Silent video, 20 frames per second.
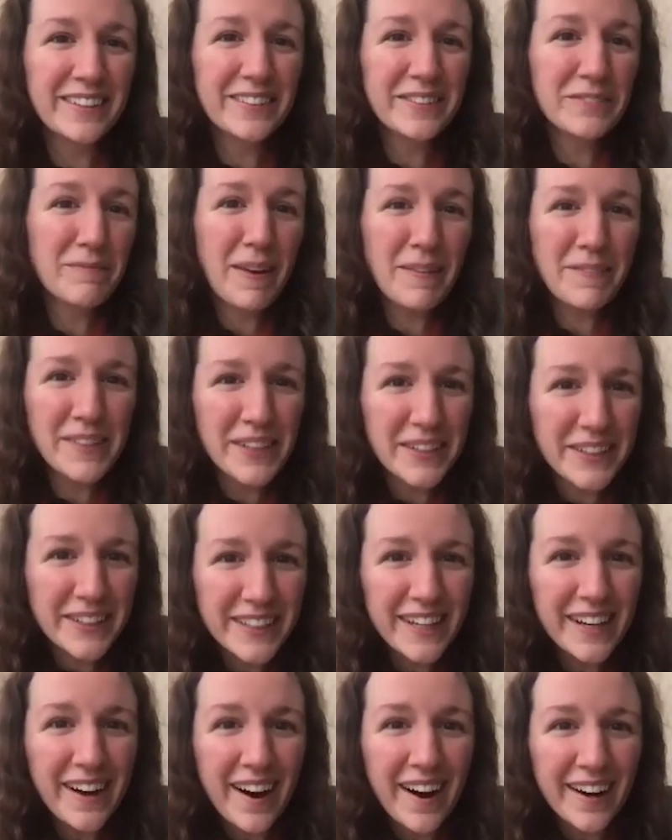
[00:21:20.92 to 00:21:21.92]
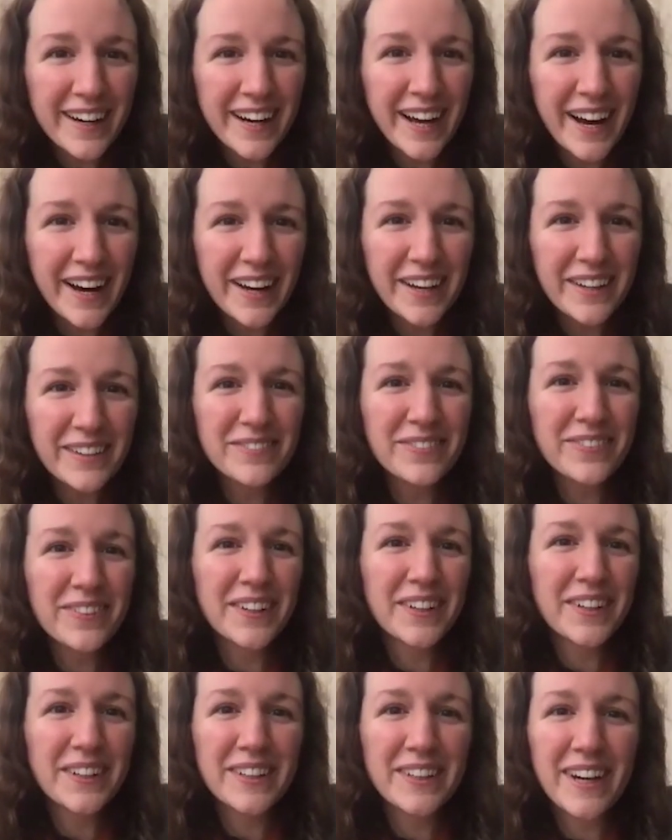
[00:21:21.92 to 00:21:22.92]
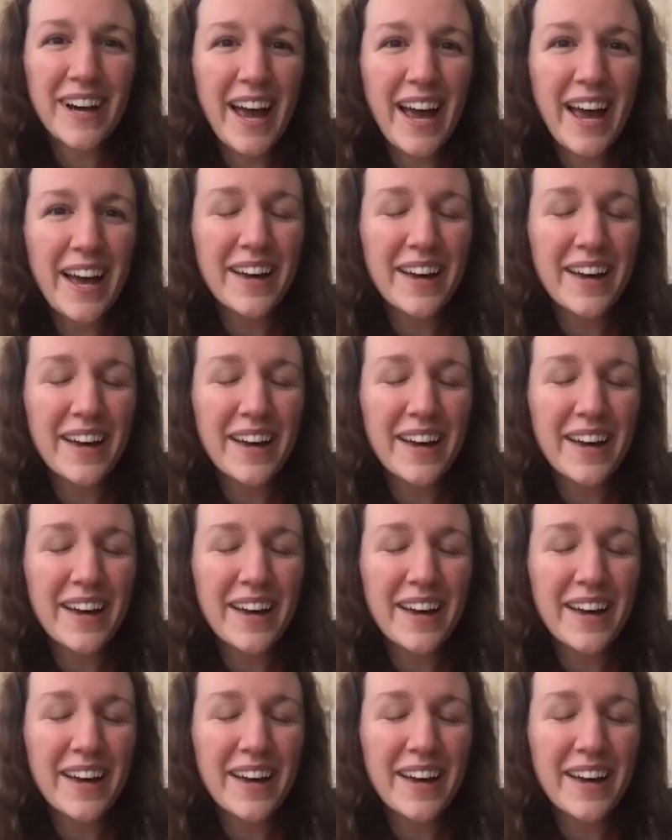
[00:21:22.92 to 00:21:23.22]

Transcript: maybe look in an archive for